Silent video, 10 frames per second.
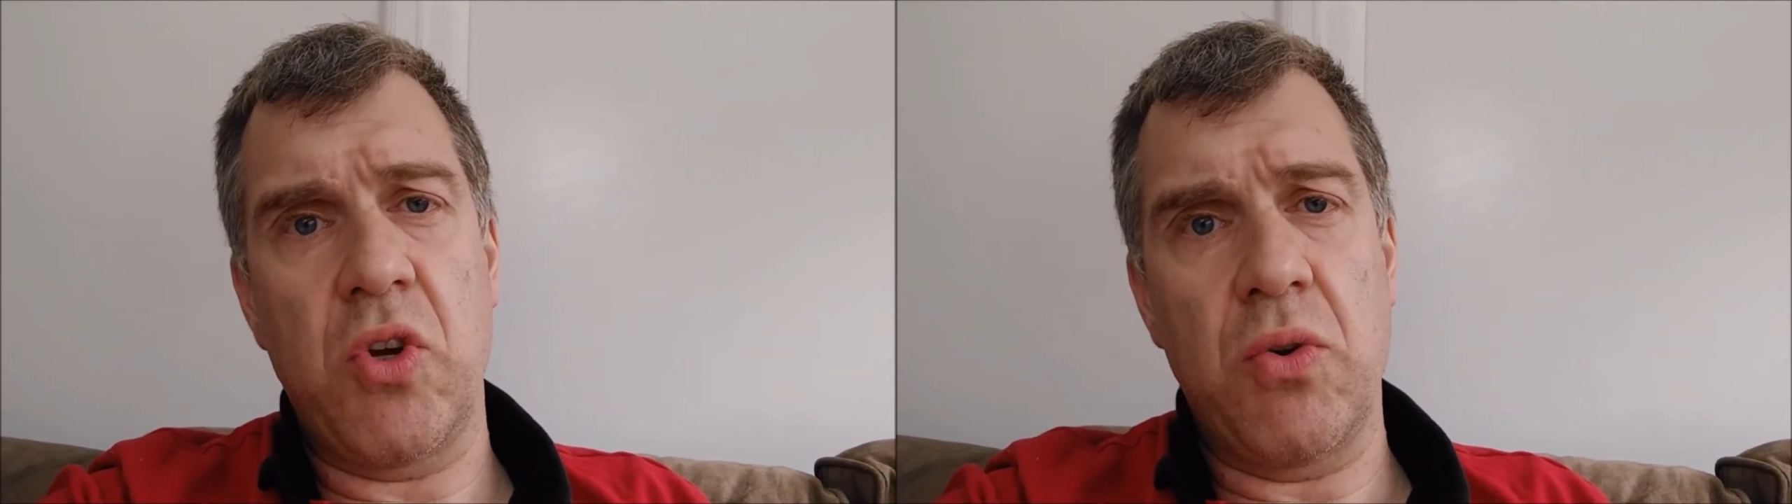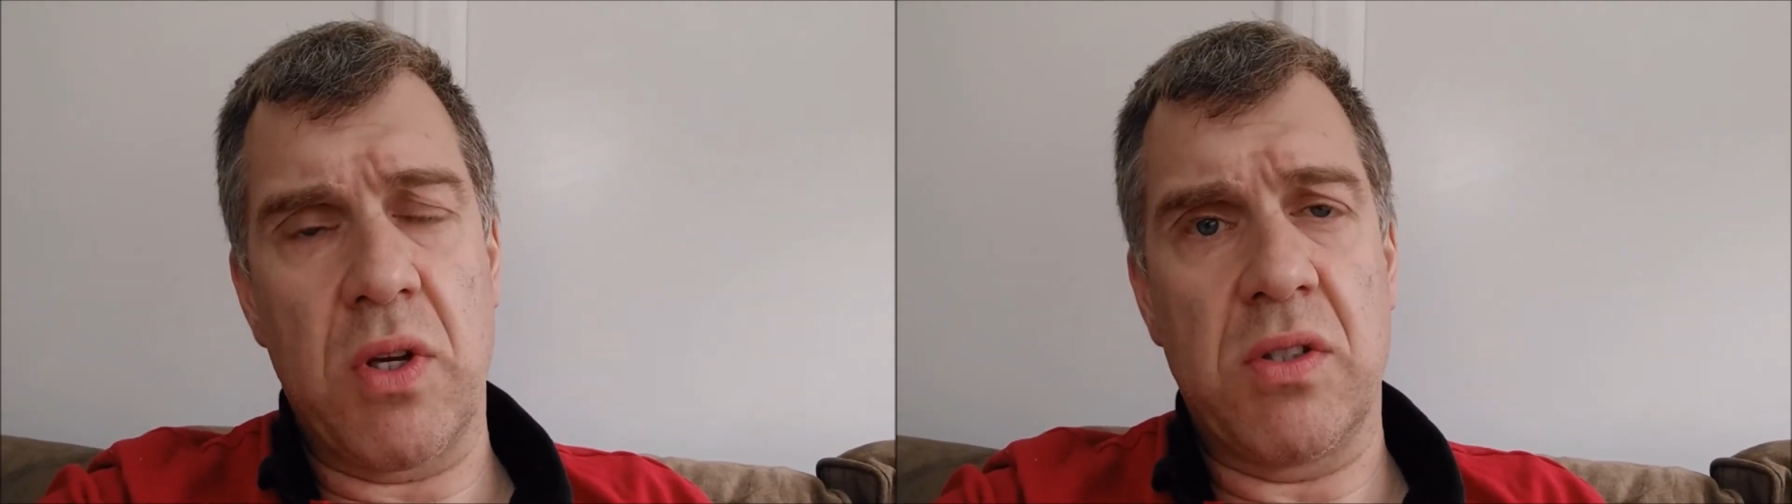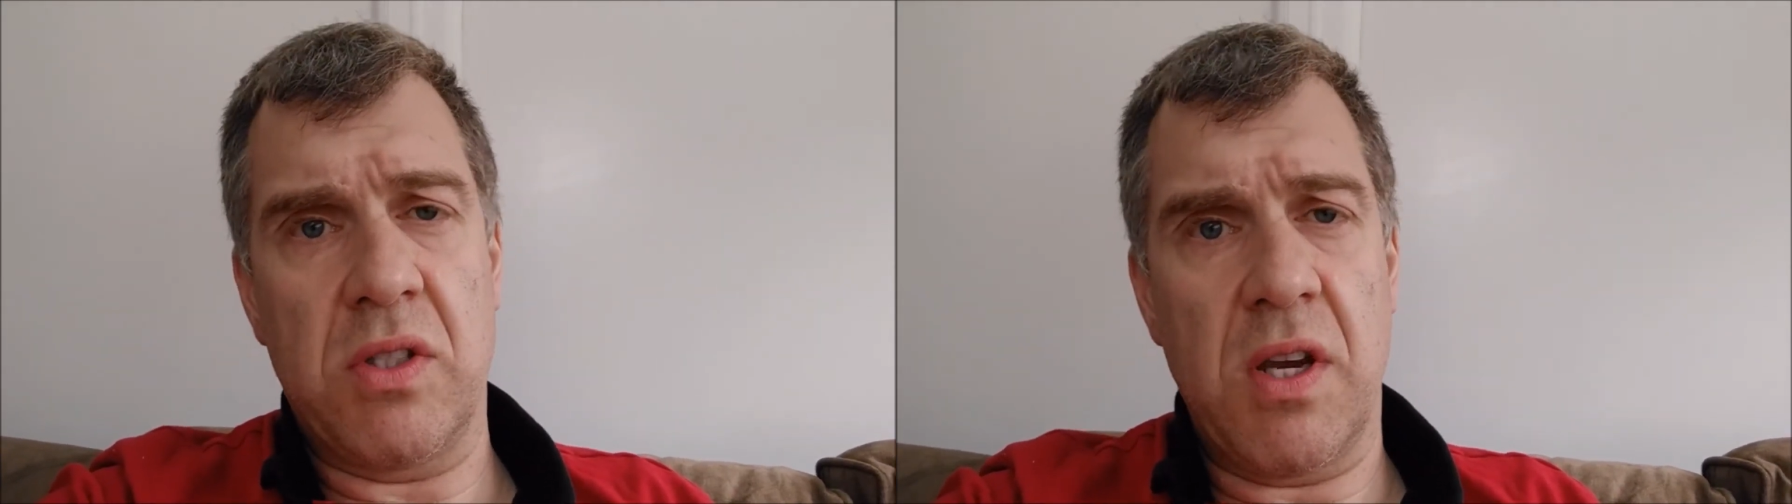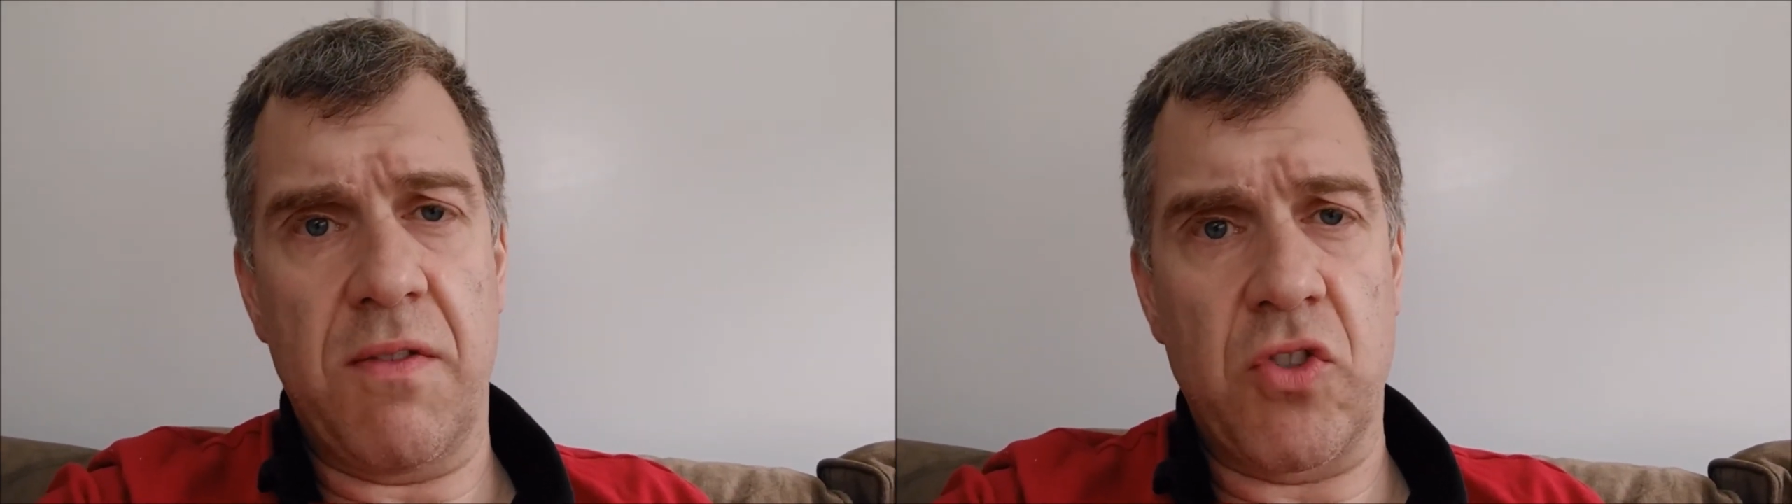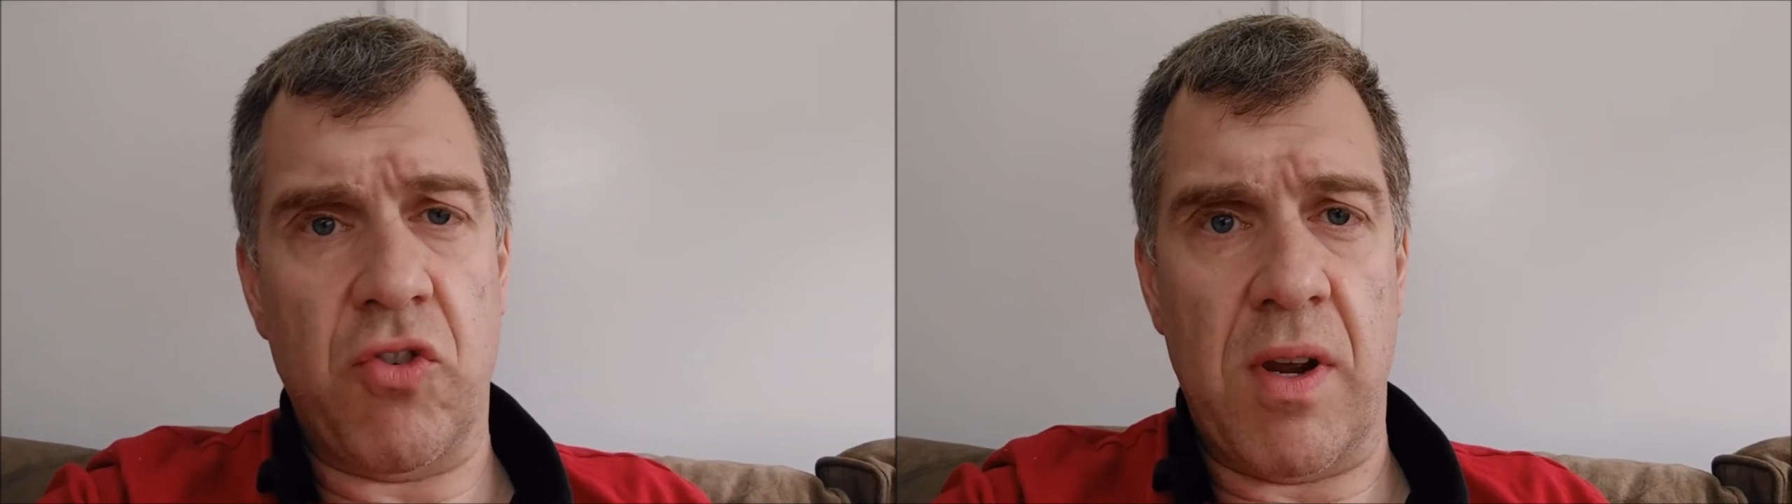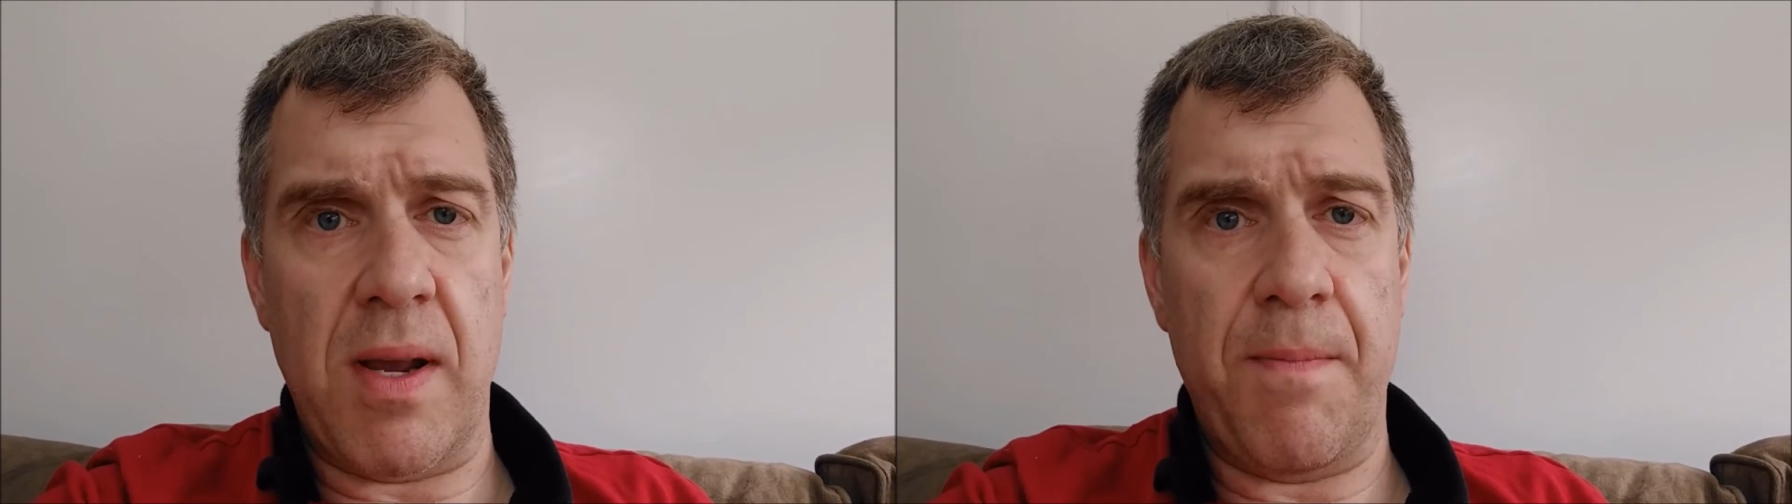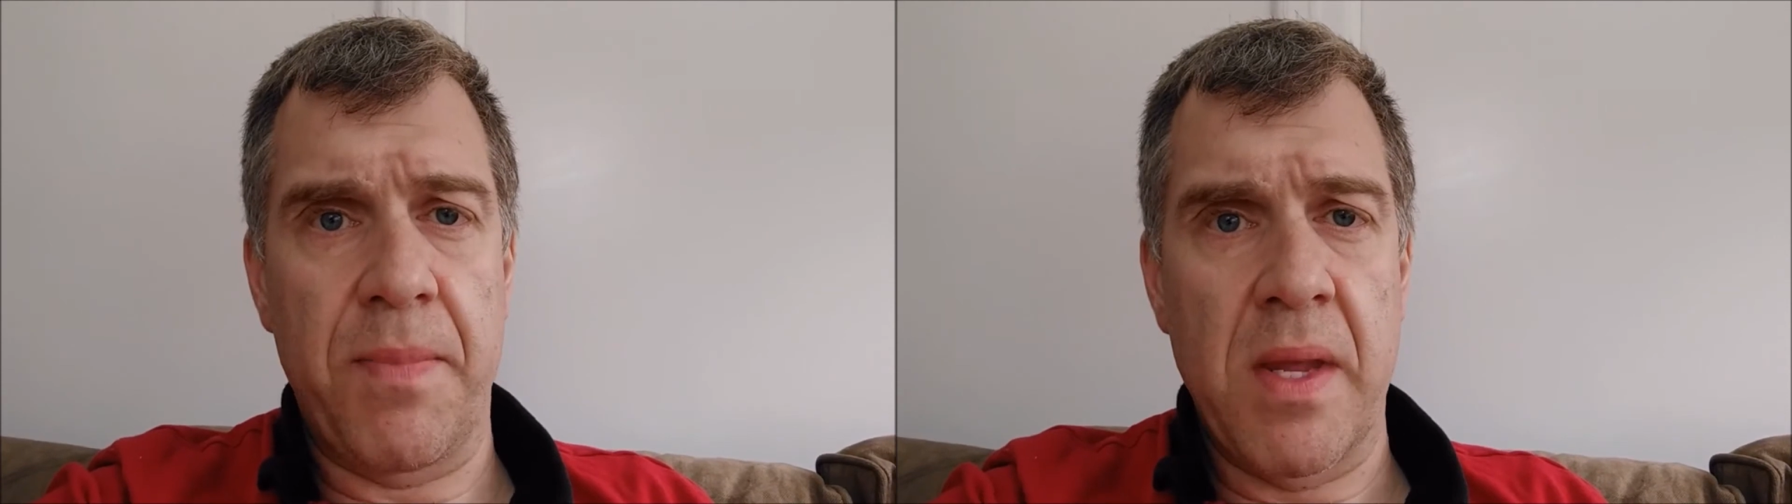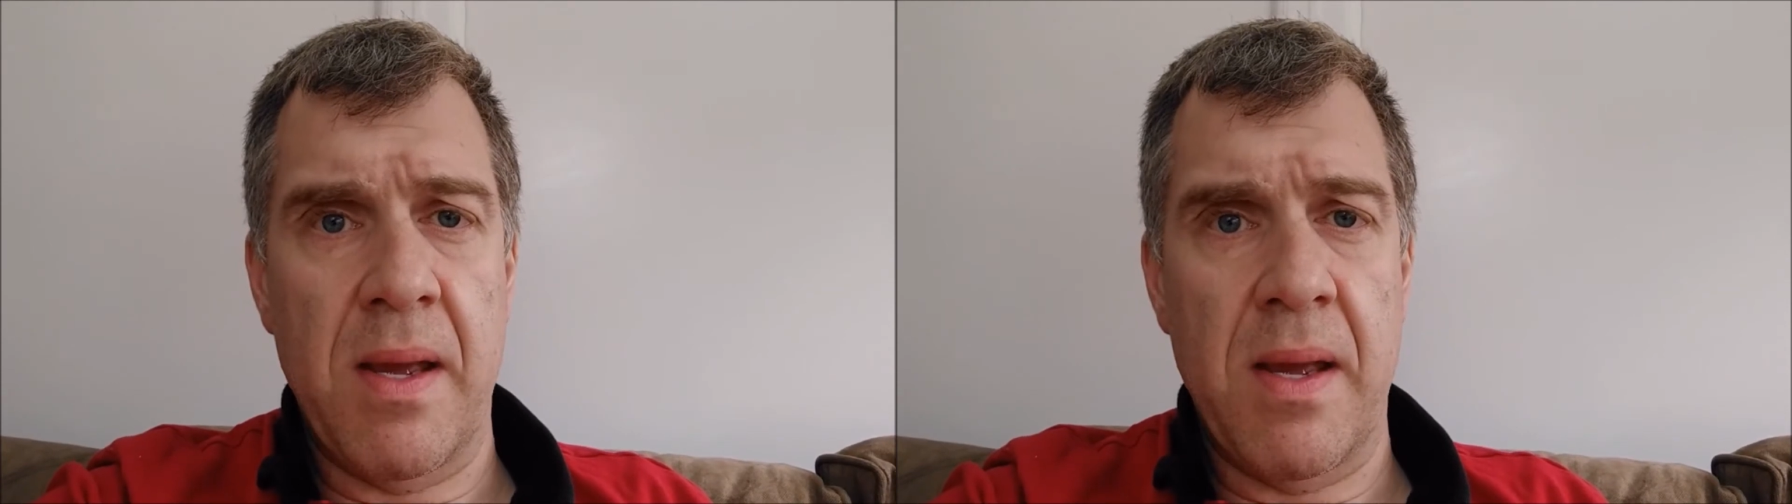to the conservatory,